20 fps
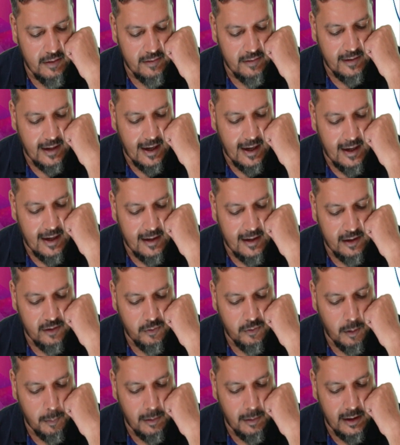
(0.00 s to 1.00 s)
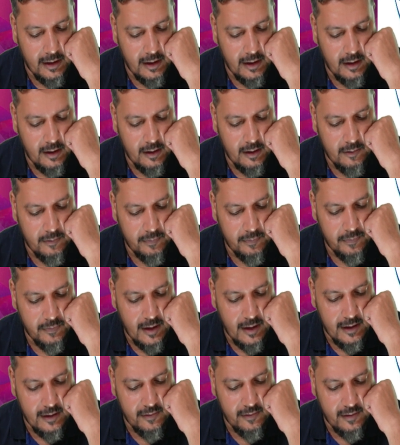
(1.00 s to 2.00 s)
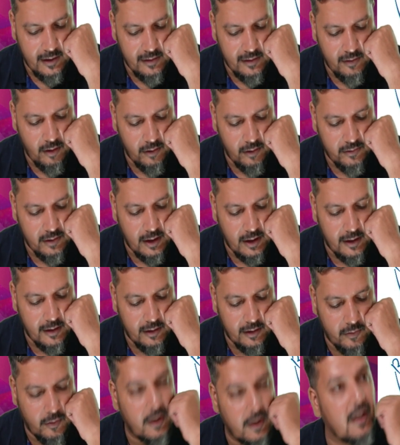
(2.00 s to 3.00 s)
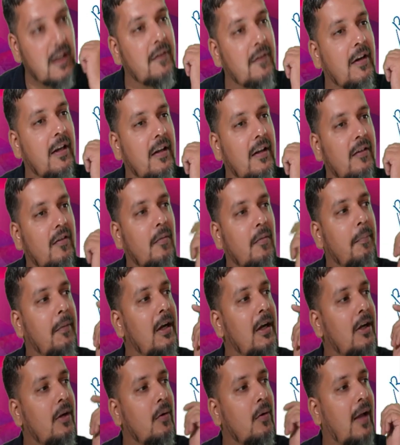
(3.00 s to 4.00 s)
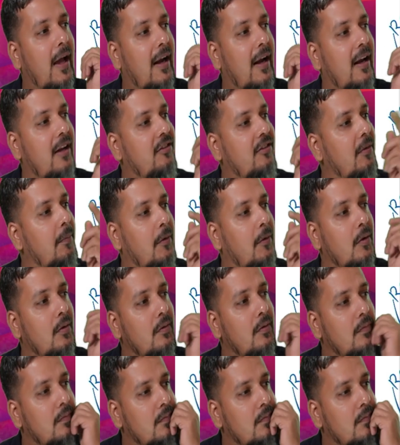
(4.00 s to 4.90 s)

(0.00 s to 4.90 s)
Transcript: Kerala address for billing and his son's hostel address for delivery. So bill to Kerala, ship to